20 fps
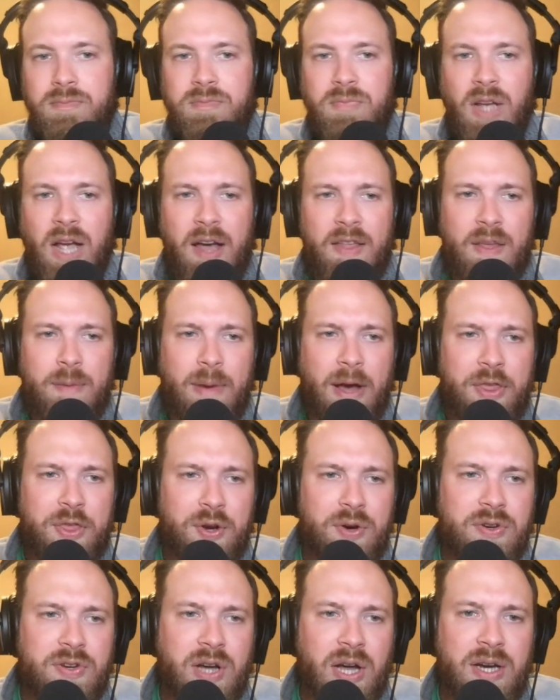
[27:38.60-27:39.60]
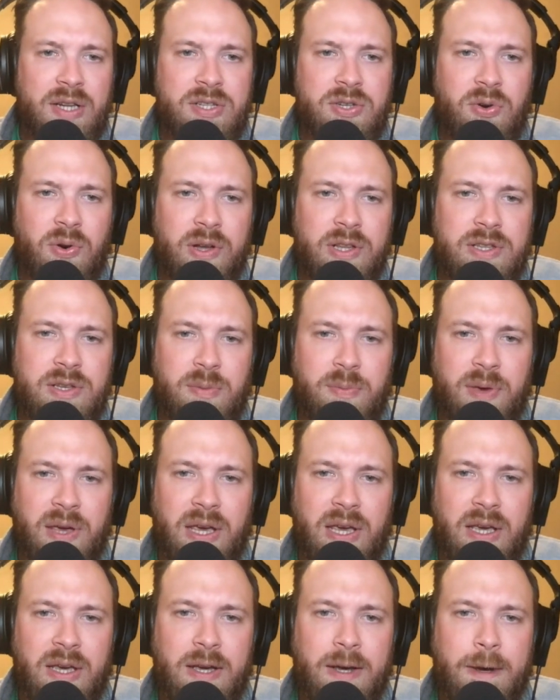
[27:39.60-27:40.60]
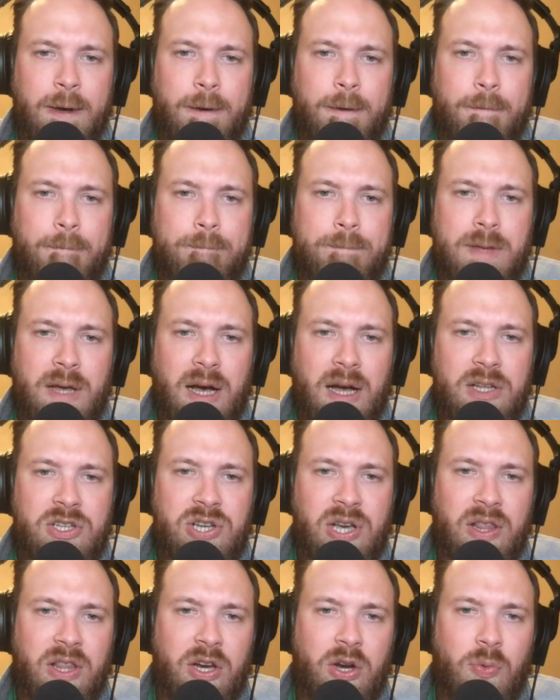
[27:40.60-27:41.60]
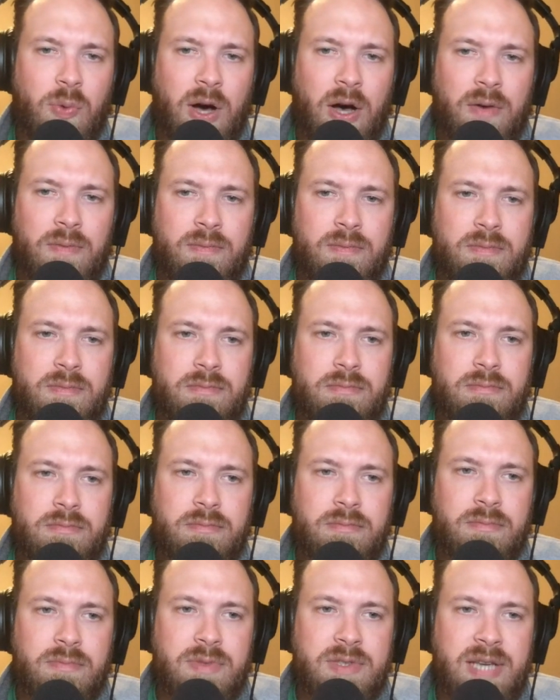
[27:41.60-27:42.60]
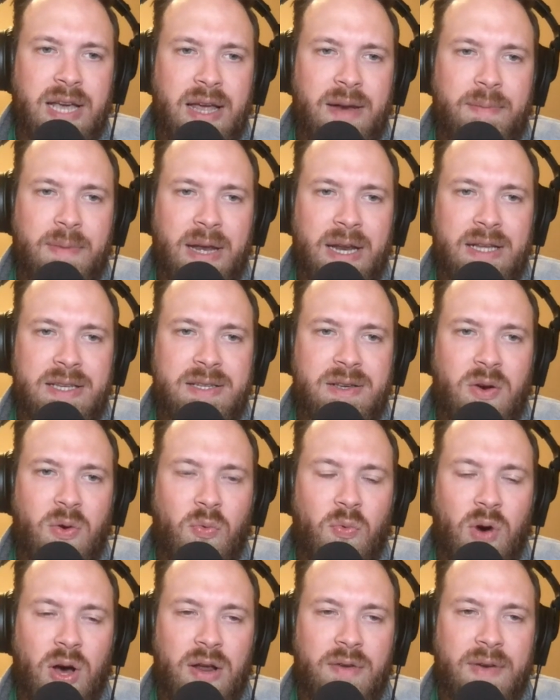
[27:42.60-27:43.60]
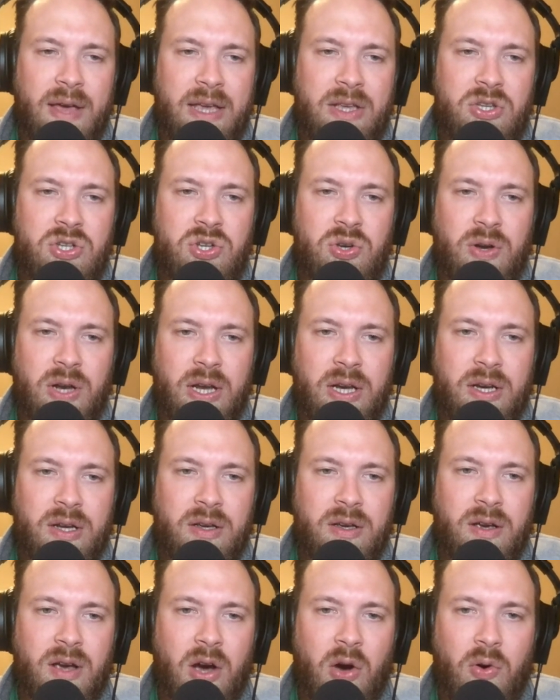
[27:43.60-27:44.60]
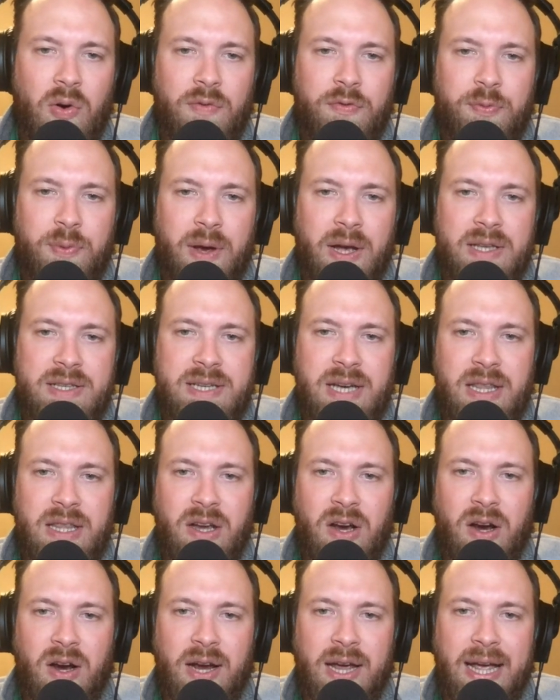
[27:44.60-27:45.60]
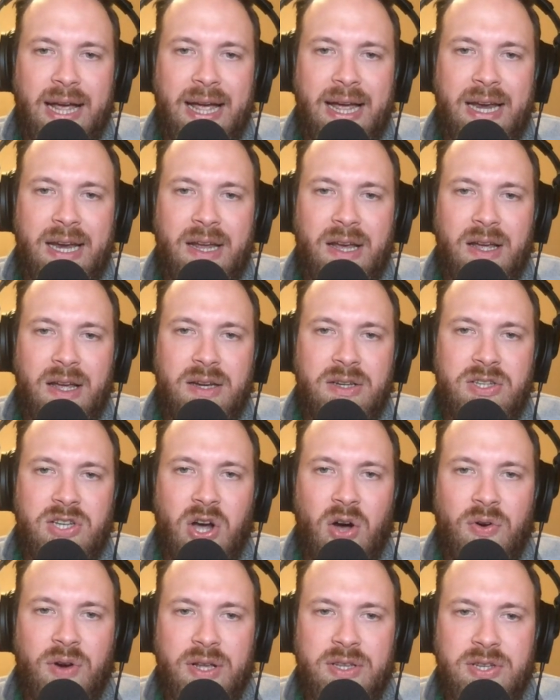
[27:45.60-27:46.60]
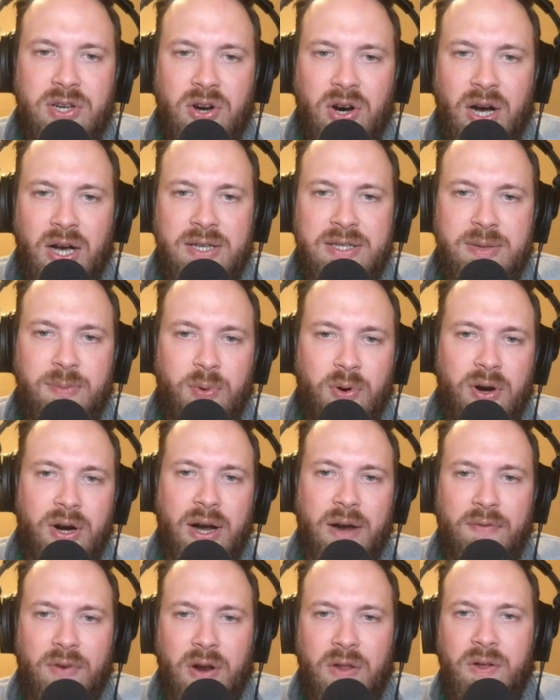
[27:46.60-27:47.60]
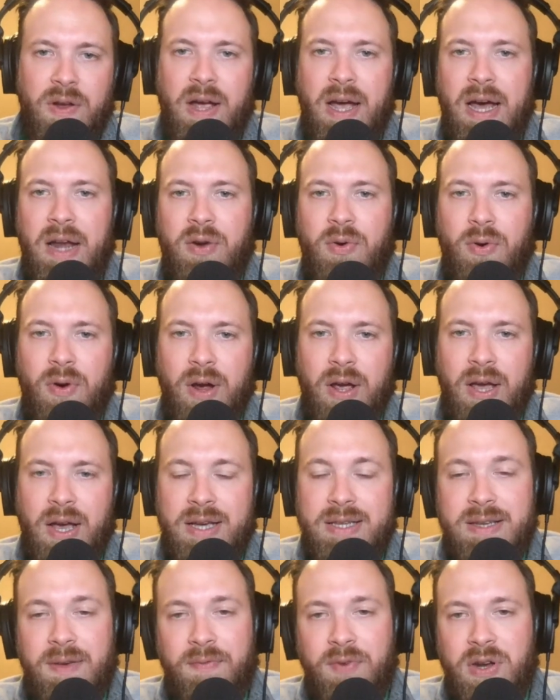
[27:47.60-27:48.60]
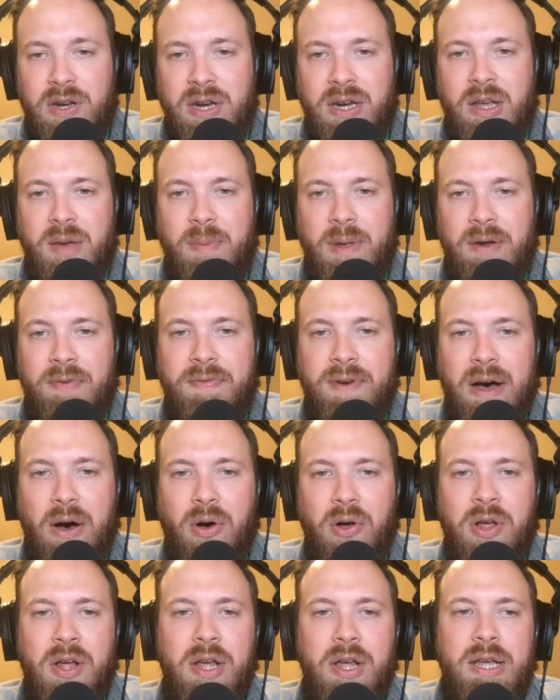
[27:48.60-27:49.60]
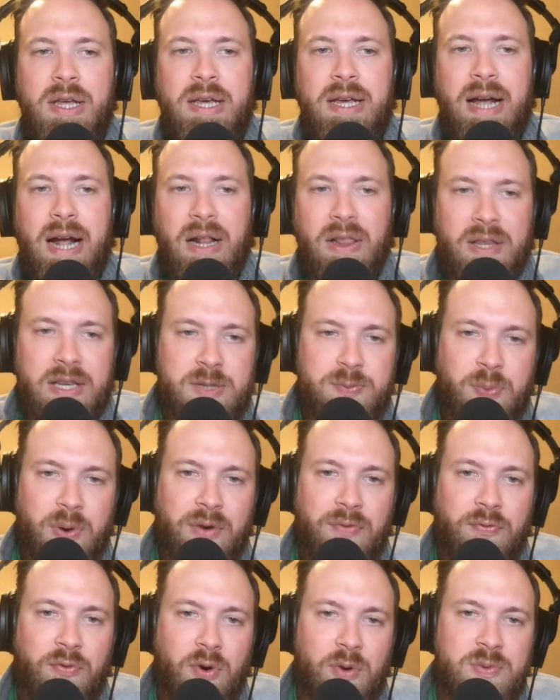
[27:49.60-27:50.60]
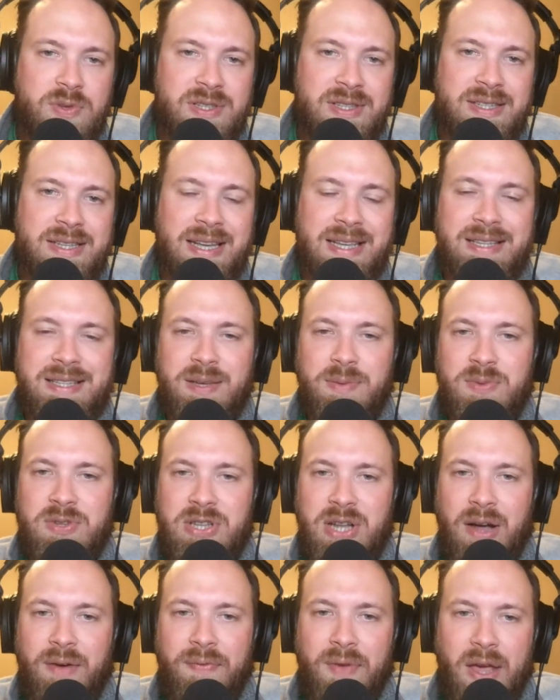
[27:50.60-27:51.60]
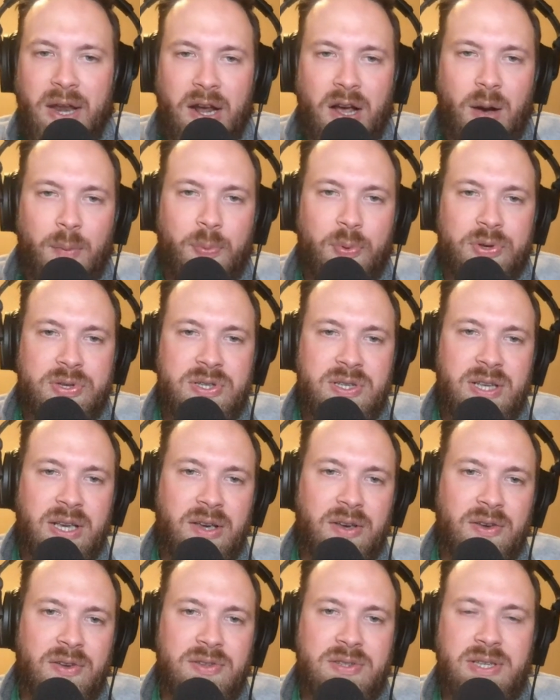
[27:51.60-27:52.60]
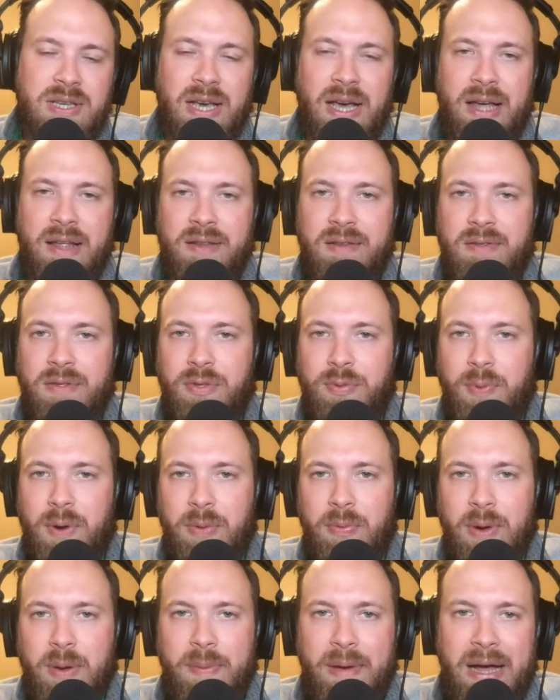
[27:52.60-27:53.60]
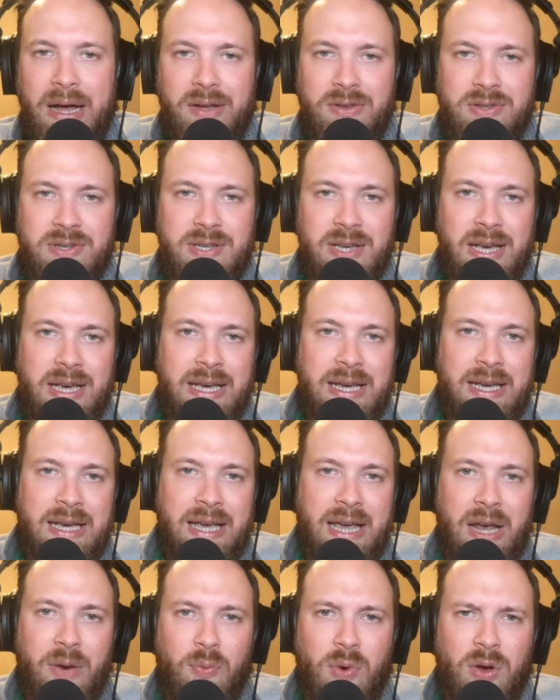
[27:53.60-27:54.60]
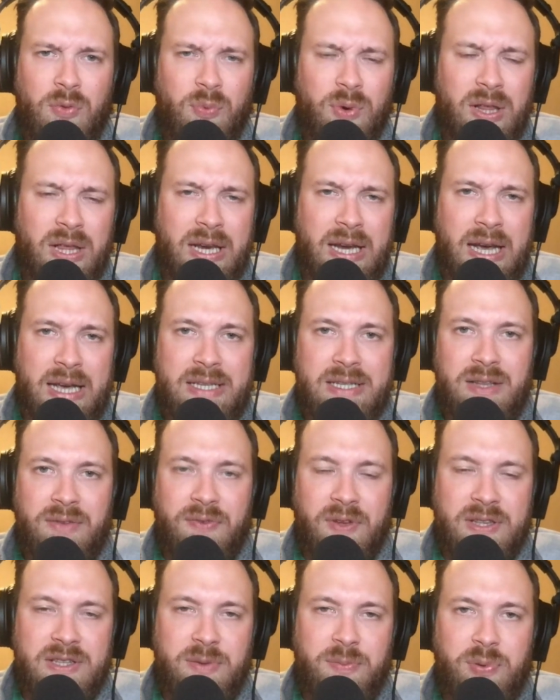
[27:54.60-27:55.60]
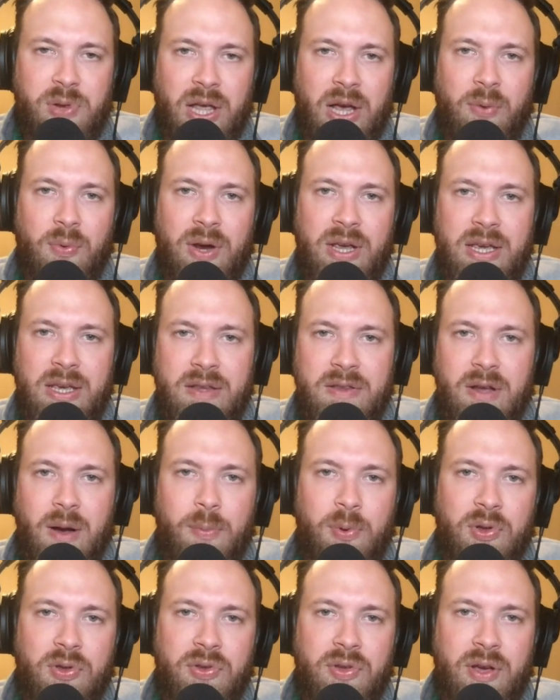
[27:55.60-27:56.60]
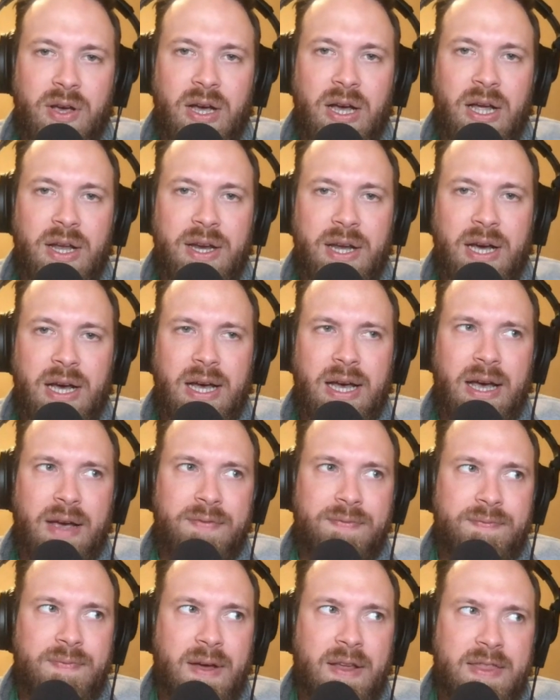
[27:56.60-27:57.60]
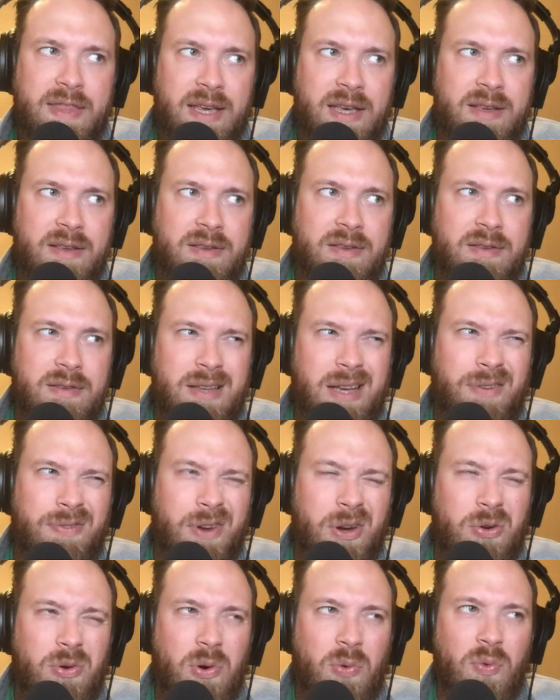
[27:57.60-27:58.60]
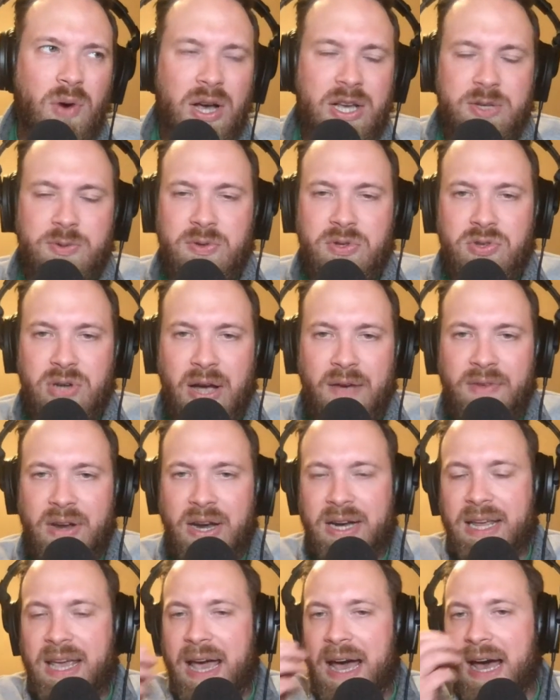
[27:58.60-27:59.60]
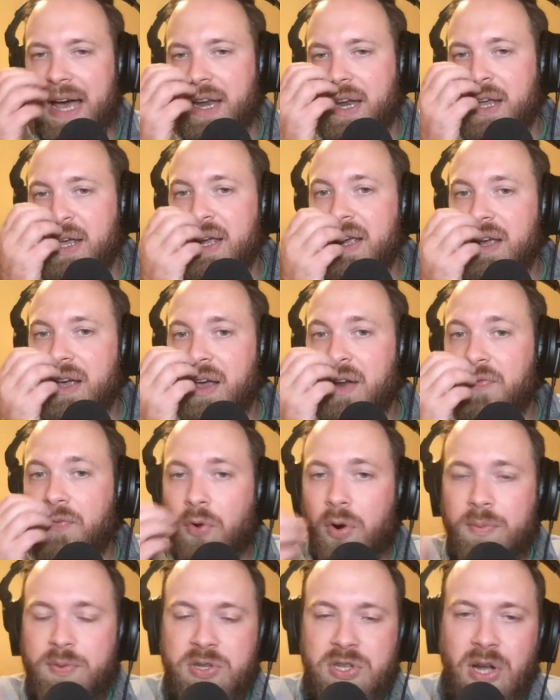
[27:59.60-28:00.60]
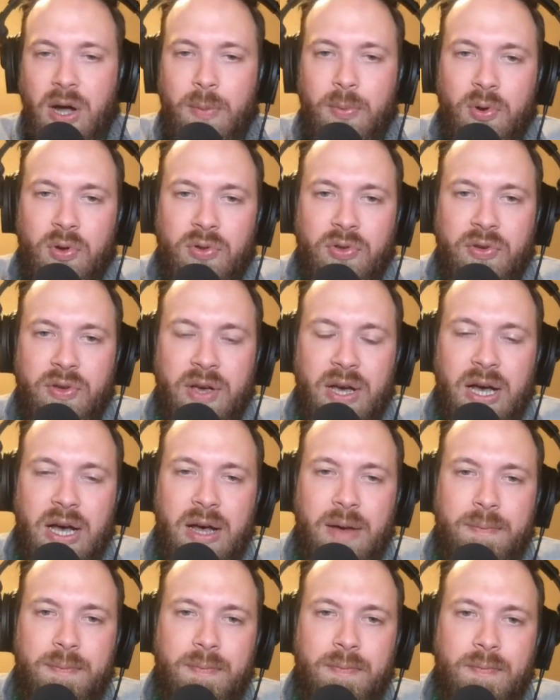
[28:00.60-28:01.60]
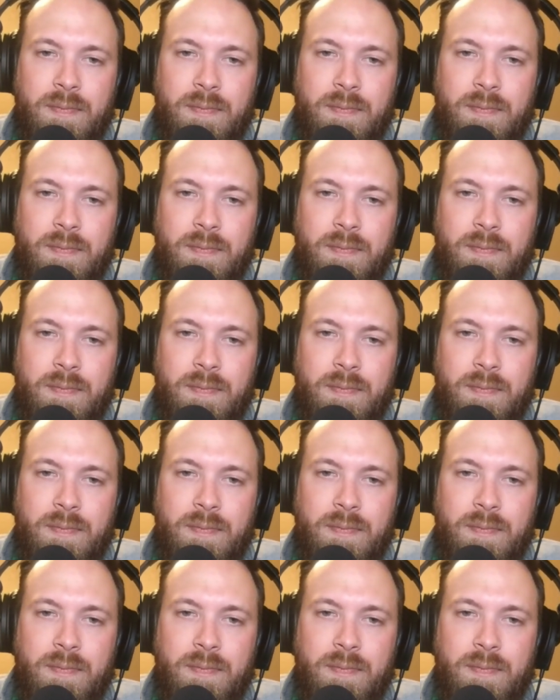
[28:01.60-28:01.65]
And then my third dud is going to be Jalen Noel. 10 minutes, 1 of 8 shooting, 0 of 3 outside the arc, and donuts across the board in every other category, except for he did commit a foul. At least Bryn Forbes did some stuff. He had a couple of steals. He got 3 rebounds. He had one really nice defensive play where he doubled on, I forget who it was driving on Cat. Forbes doubled from